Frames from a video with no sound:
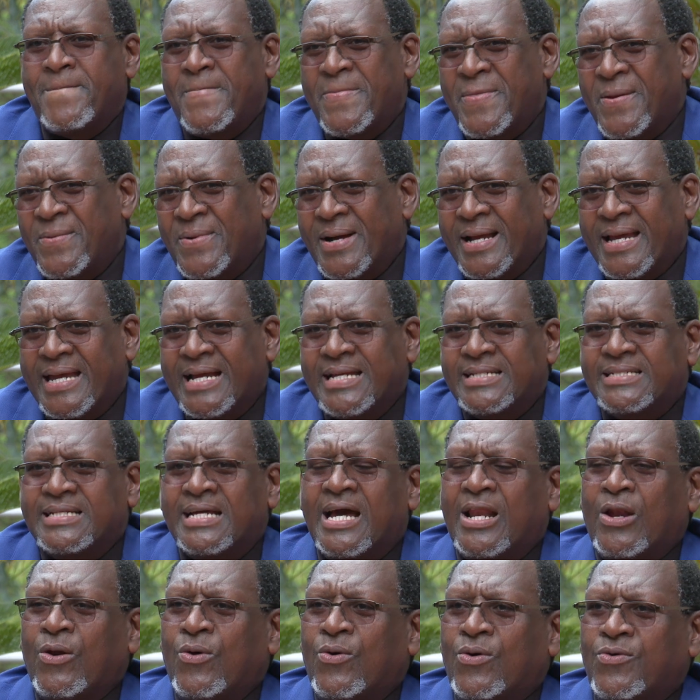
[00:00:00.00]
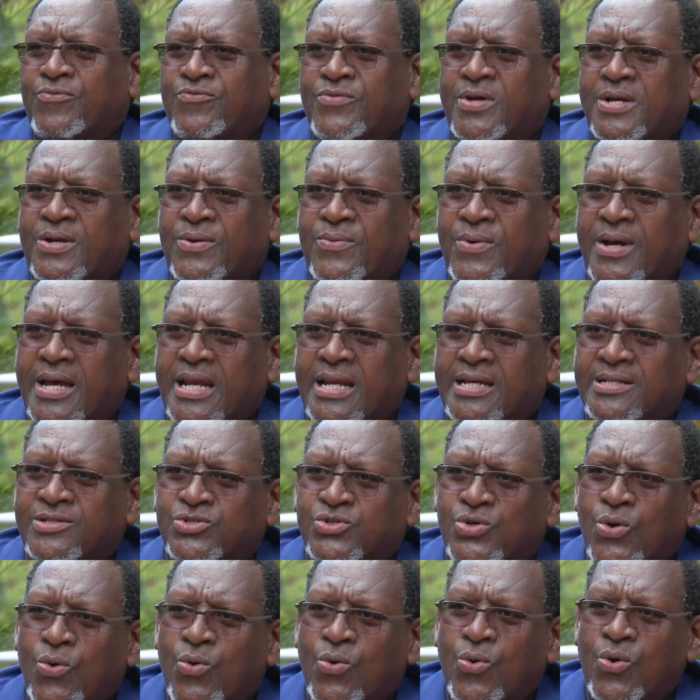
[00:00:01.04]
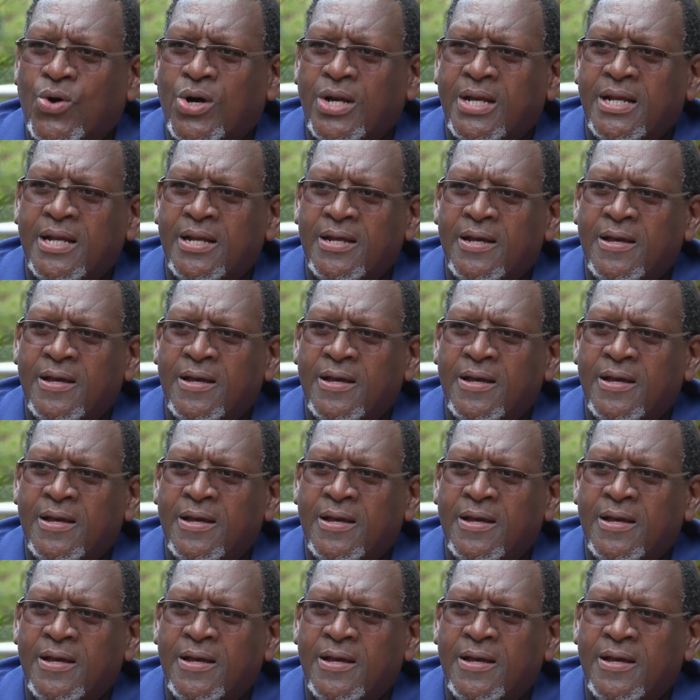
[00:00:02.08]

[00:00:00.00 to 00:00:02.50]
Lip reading: They were getting along very well and so on,